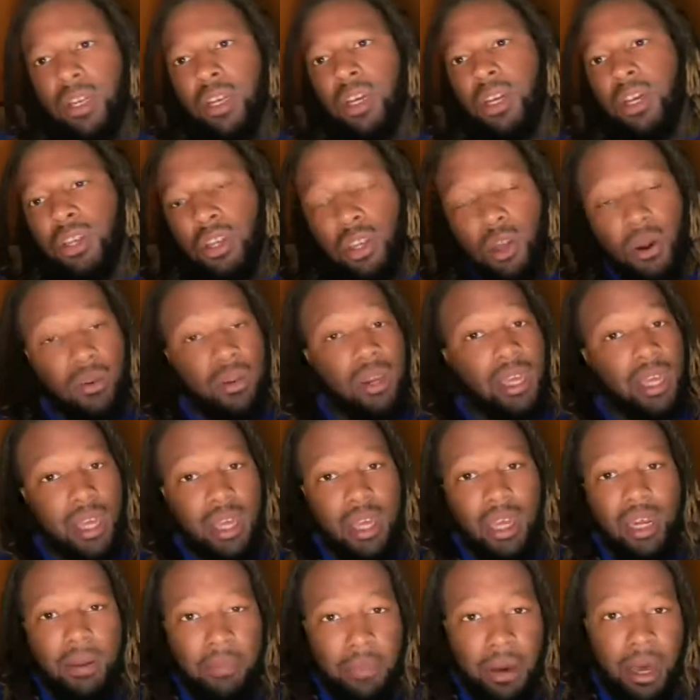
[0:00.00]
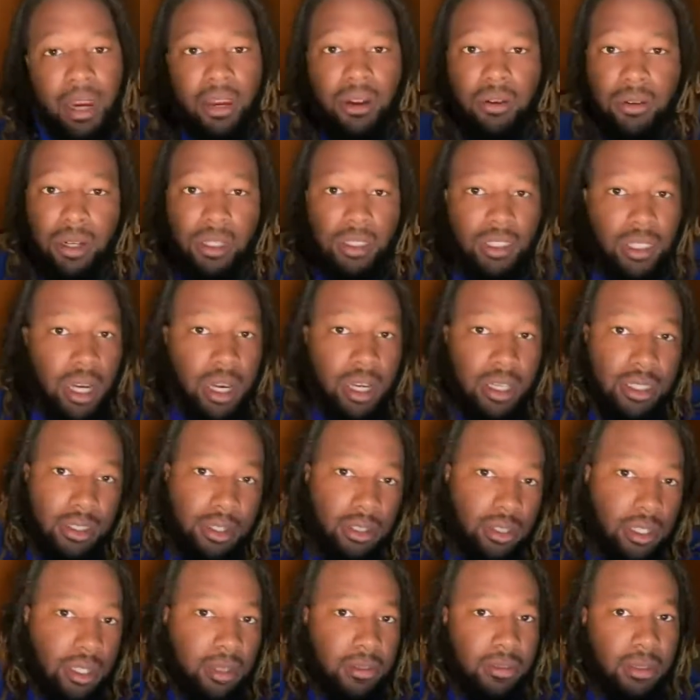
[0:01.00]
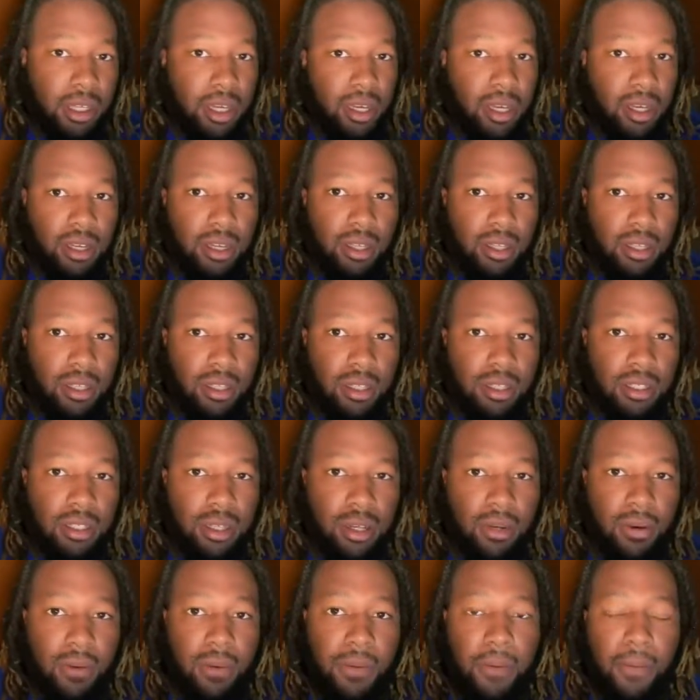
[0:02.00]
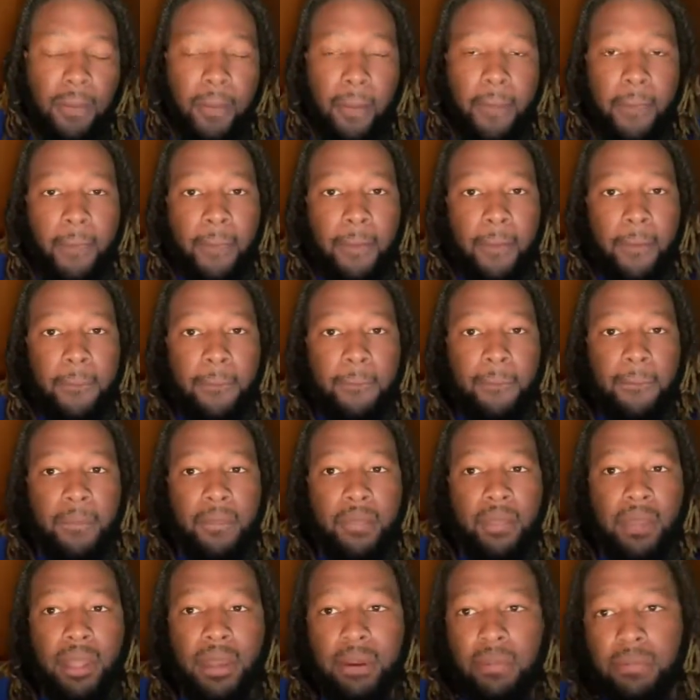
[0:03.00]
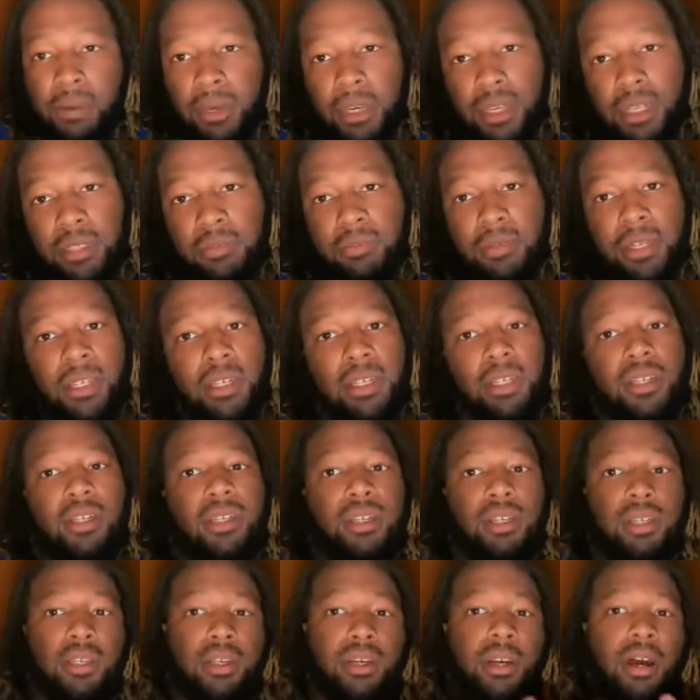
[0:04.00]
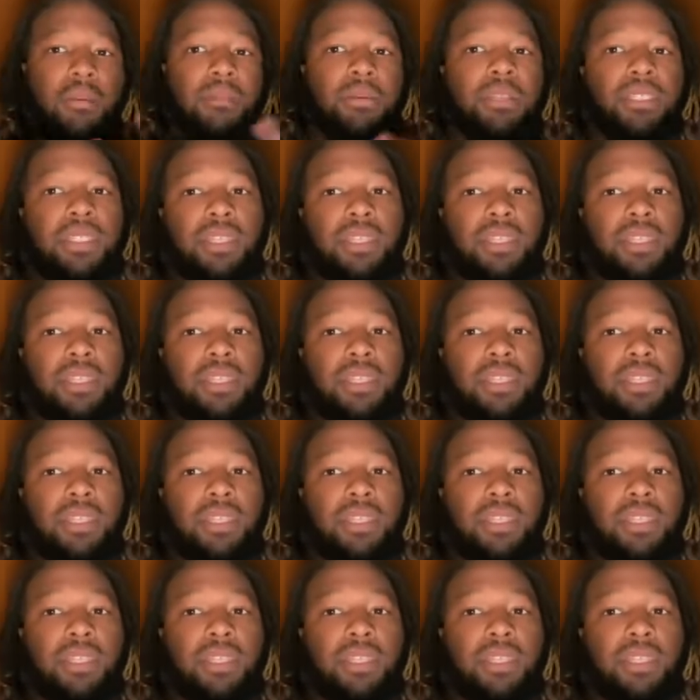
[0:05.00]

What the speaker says: Don't let anybody crush y'all dreams, y'all. So peace, man. I'm gonna see y'all